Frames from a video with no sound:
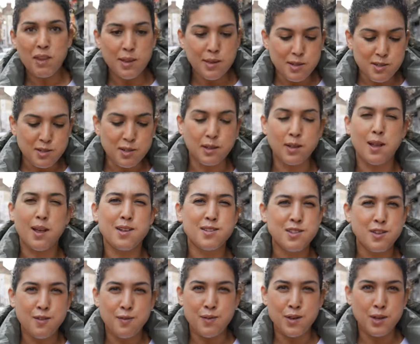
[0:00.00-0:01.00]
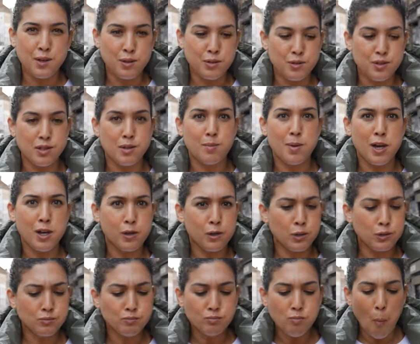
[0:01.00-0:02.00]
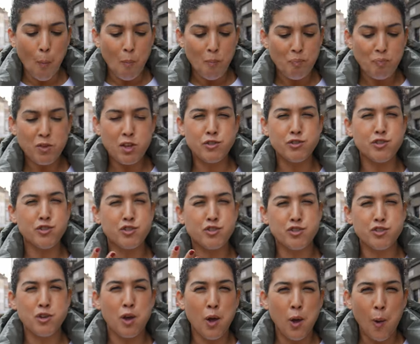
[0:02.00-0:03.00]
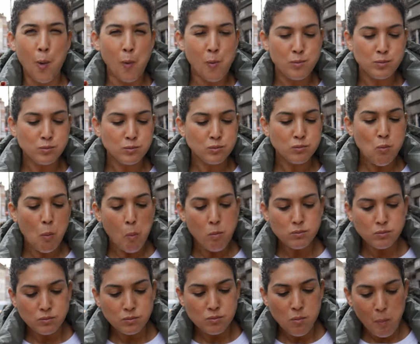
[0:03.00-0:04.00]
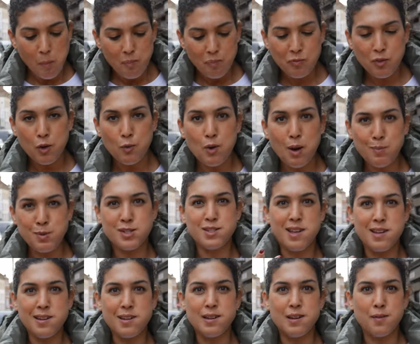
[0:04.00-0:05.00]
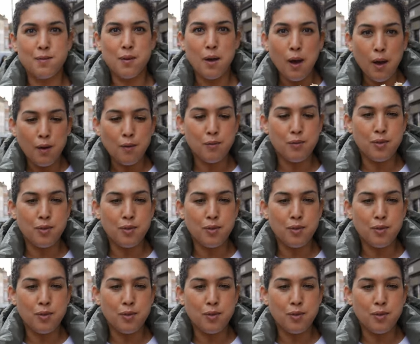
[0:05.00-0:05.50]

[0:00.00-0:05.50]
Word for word: this glossy feel to the bagel is just so representative of